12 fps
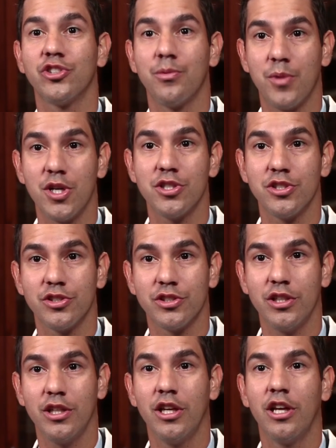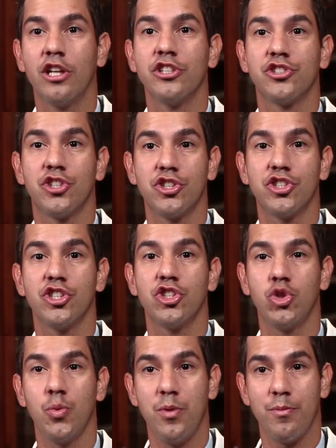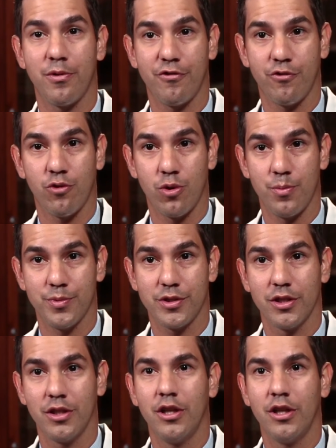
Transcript: emergency, surgery should be performed.